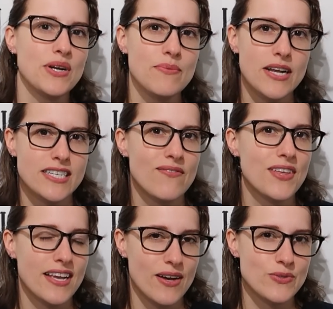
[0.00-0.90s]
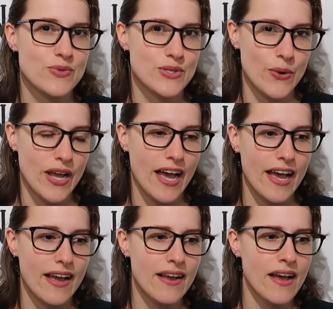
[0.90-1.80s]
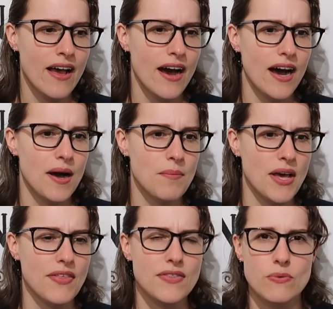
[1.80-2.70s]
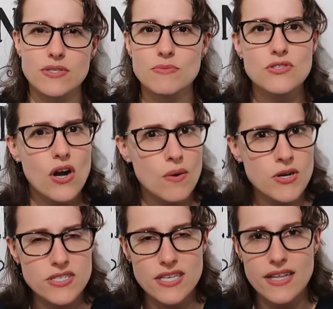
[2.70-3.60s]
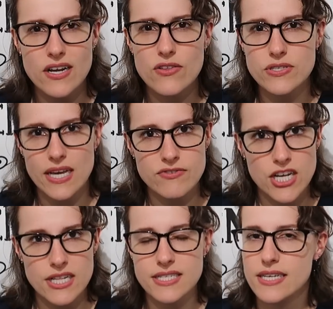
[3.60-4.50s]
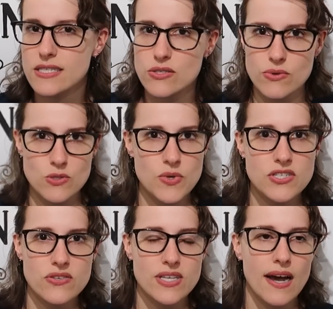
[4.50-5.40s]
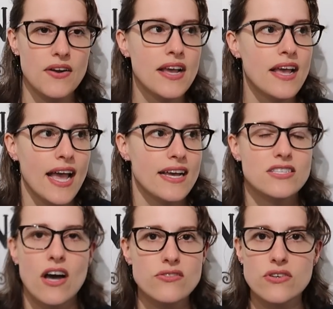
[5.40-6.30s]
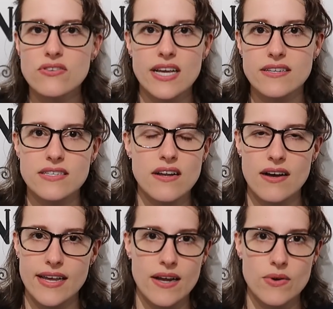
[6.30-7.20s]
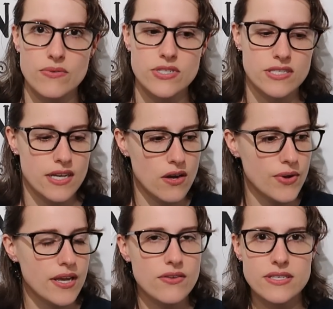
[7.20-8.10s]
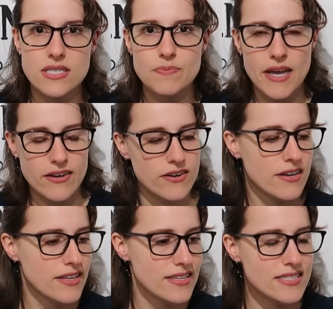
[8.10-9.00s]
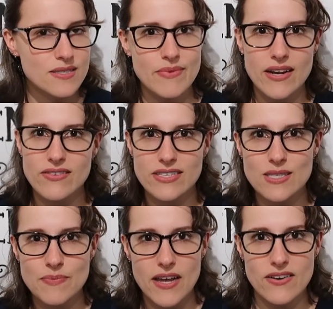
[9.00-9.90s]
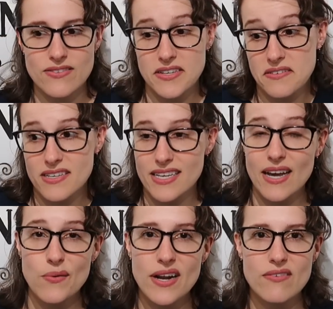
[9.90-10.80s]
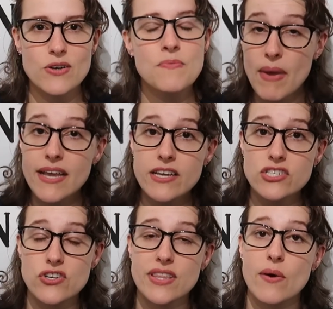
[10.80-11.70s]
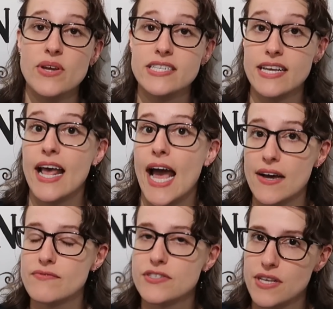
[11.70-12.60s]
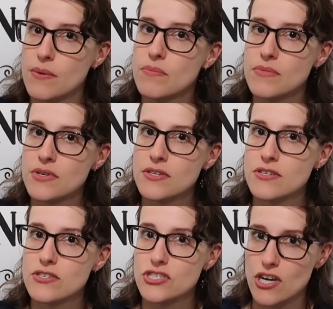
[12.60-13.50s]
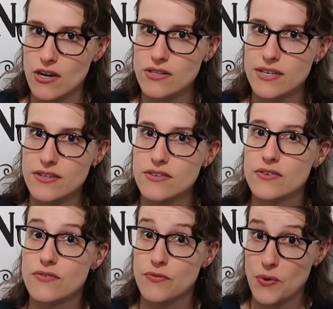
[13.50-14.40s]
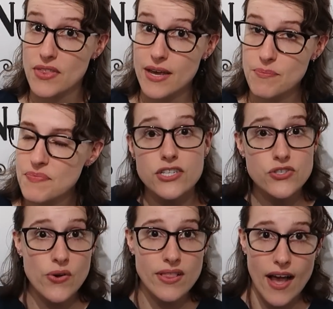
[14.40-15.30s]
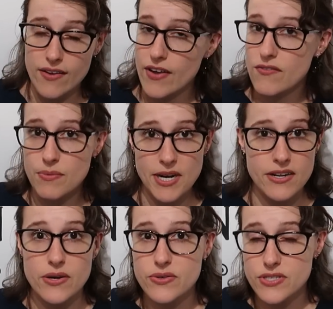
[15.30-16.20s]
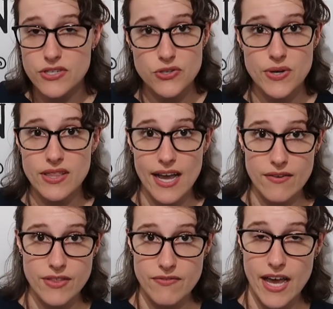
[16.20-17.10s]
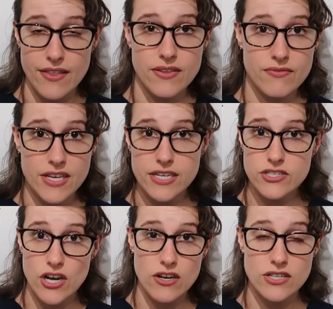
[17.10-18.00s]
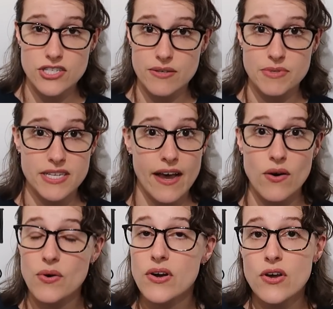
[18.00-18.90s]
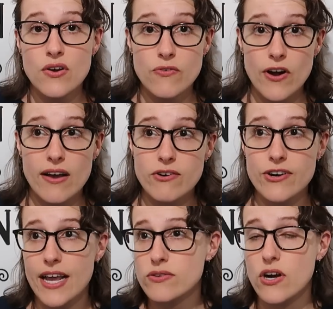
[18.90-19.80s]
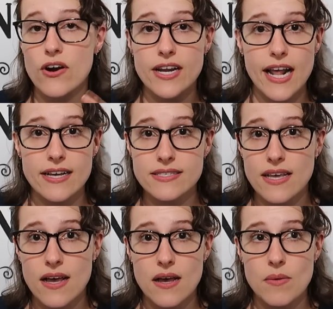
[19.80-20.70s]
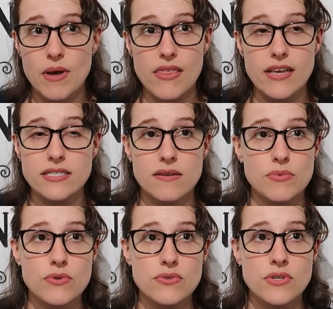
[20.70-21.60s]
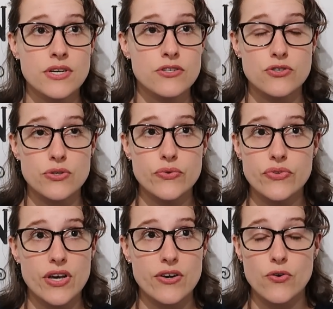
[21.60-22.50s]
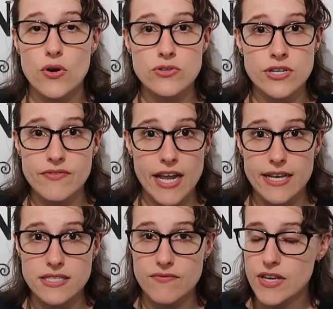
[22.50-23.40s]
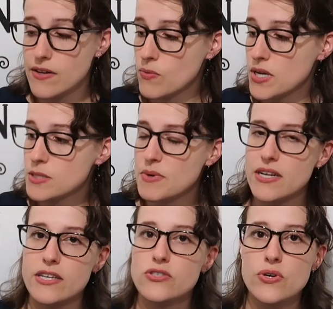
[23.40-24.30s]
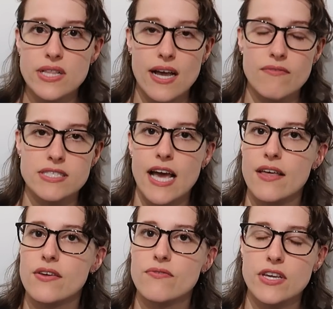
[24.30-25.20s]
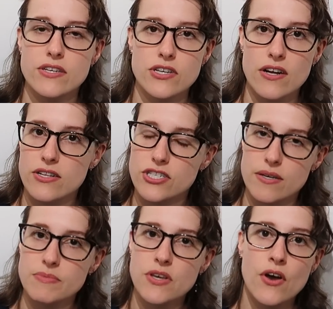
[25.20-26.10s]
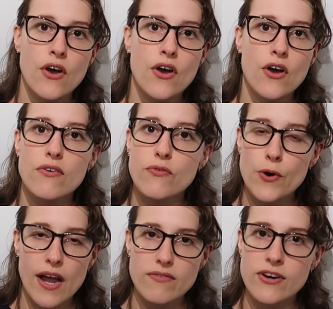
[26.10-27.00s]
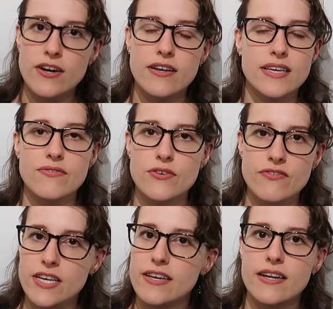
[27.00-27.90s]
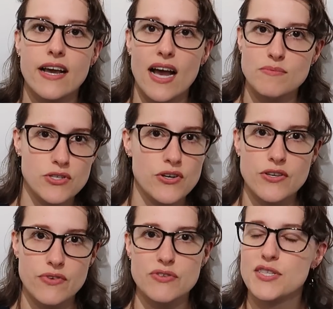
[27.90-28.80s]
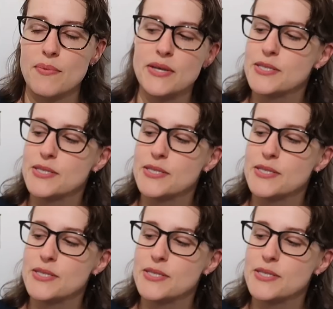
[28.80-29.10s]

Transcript: Pretty much everything else was okay. Um, I think there were some Starbursts in there. Those have gelatin, so we switched those out. And toddler like did not care. We were just like, oh, here, this is better. This is better. This is better. And they were like, yeah, whatever. Making sure that we did have some chocolate for them. Enjoy life. Everybody knows enjoy life. They've had the vegan chocolate chips now forever. Now Target has some. I think Simple Truth, uh, Kroger even has some vegan ones, but Enjoy Life has had their vegan chocolate chips forever. If you're vegan, I'm sure you've used them